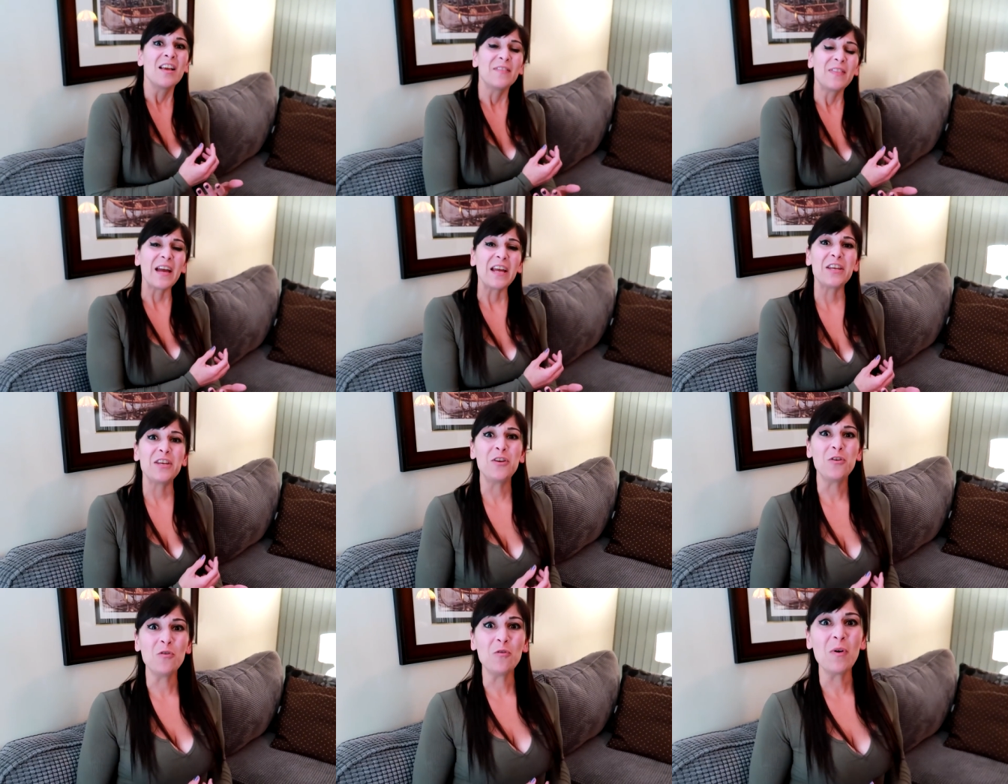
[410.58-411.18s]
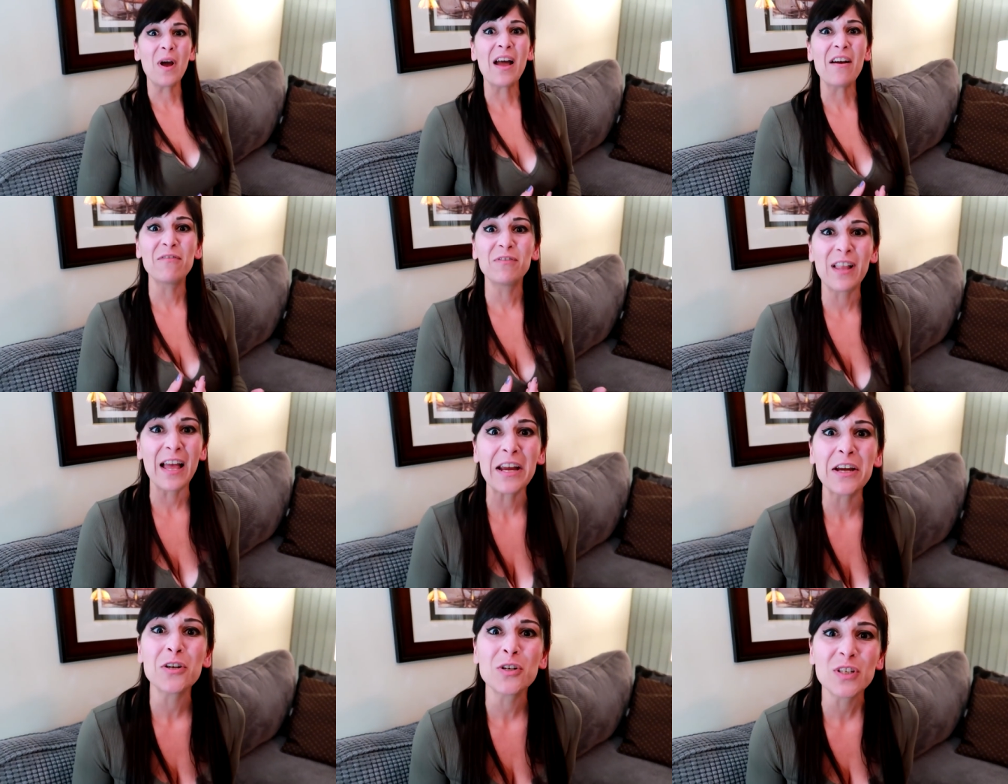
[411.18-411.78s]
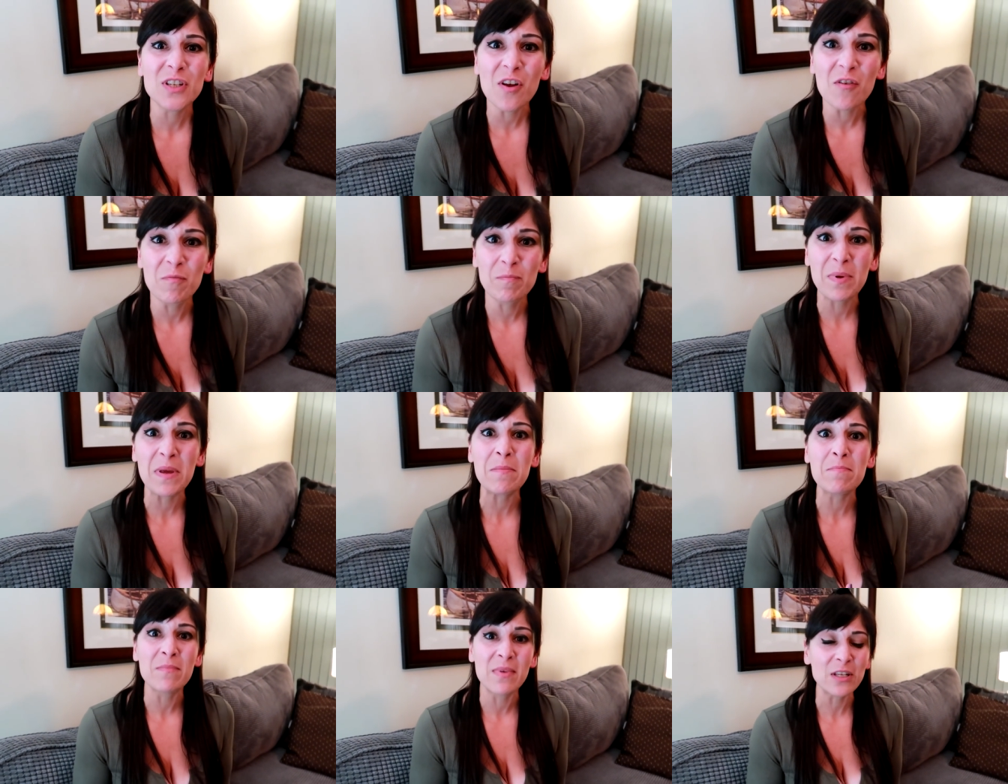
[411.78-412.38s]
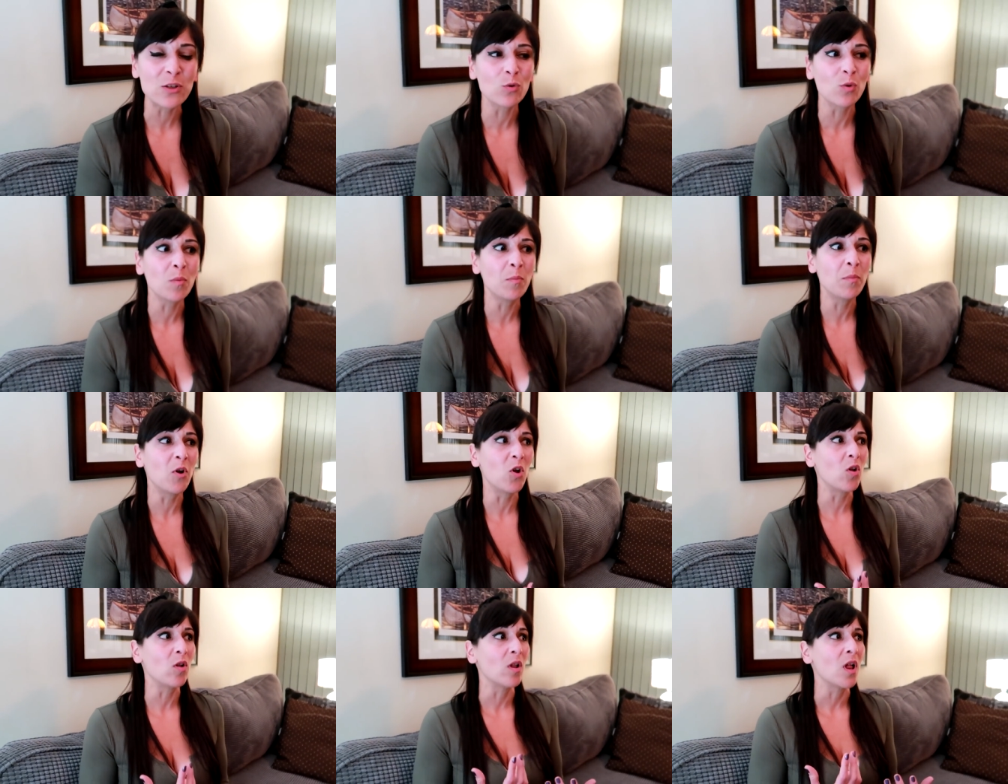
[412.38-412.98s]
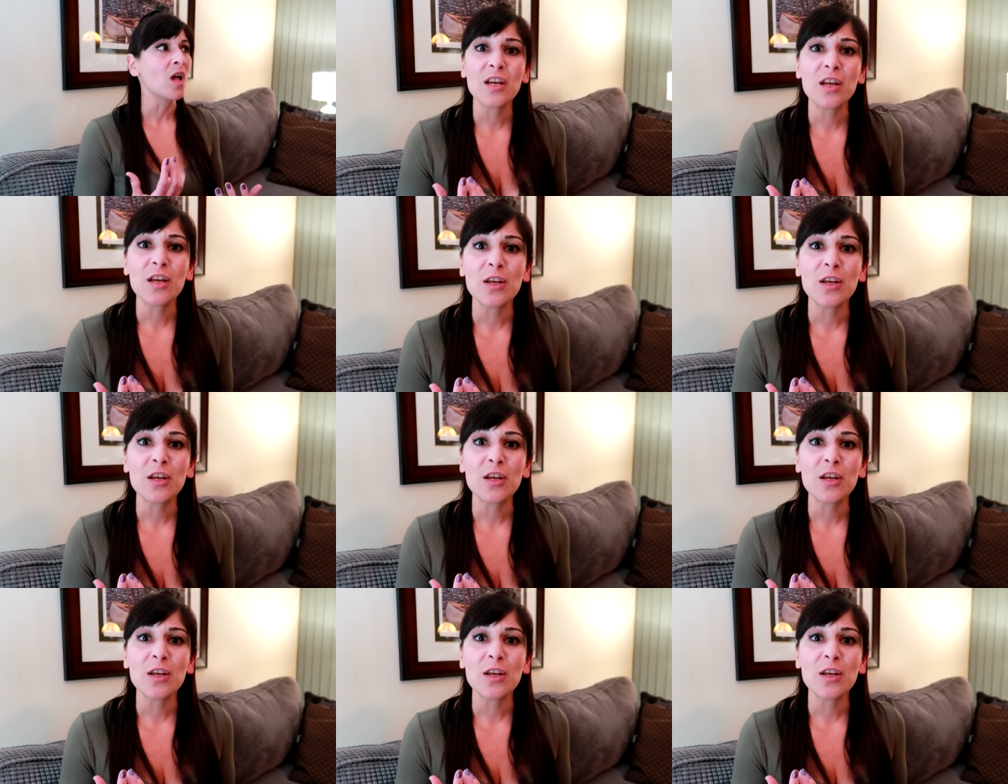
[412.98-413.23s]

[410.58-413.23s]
that you have let yourself be miserable.